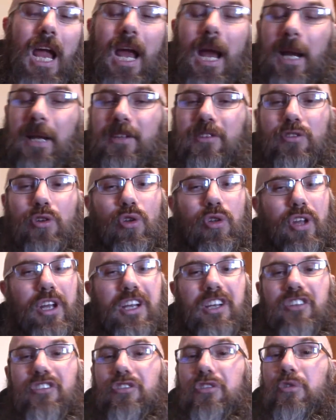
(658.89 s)
This old
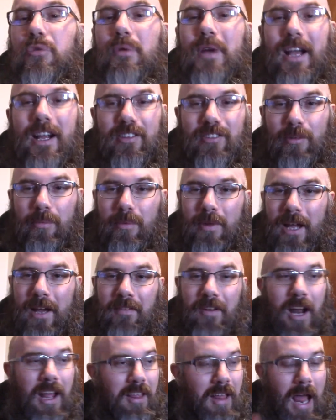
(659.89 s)
lady just cracks up
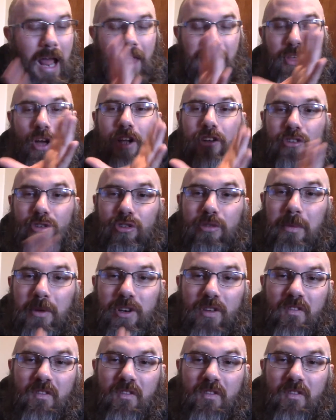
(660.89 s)
laughing. I thought she was about to